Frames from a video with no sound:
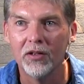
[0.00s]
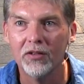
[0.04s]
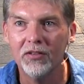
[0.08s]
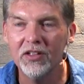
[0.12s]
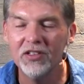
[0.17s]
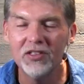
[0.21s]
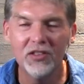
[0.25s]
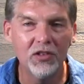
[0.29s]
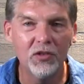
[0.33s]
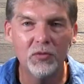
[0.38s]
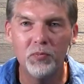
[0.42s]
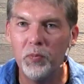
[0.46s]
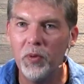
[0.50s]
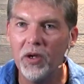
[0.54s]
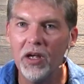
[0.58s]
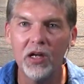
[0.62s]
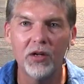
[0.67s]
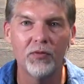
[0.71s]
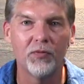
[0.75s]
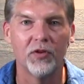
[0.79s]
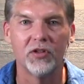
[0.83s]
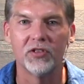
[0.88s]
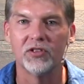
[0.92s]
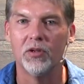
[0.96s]
This is
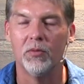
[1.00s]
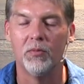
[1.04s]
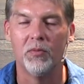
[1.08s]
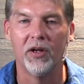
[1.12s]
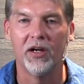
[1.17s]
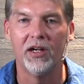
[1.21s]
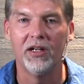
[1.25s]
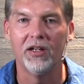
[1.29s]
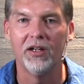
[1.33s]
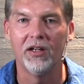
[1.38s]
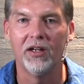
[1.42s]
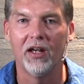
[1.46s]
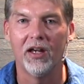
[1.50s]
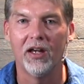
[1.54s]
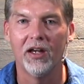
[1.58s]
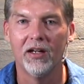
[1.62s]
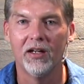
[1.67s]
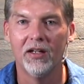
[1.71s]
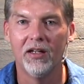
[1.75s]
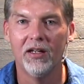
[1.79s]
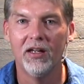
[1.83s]
big for somebody today.